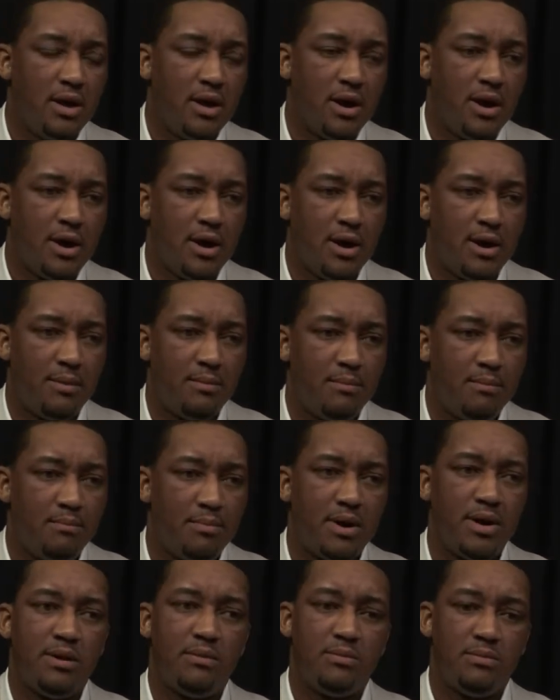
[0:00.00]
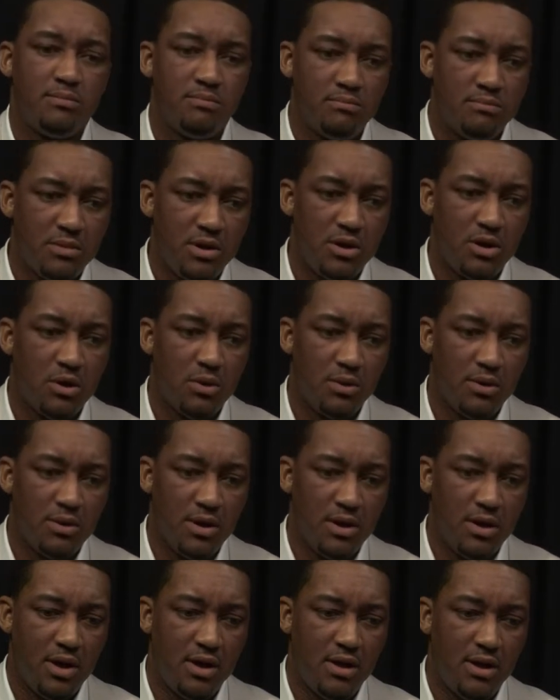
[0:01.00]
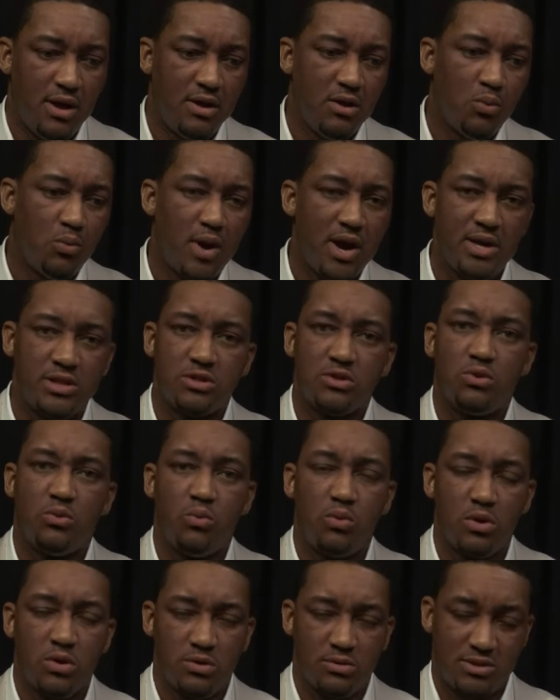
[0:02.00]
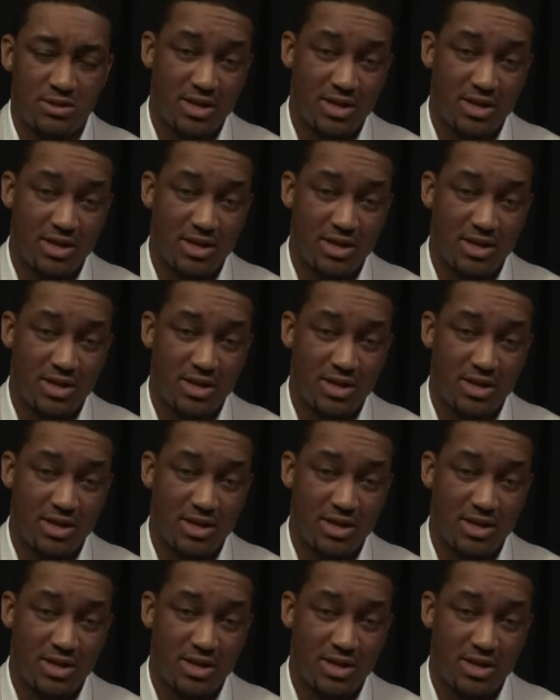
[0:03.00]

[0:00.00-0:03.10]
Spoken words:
But in the ways of the world,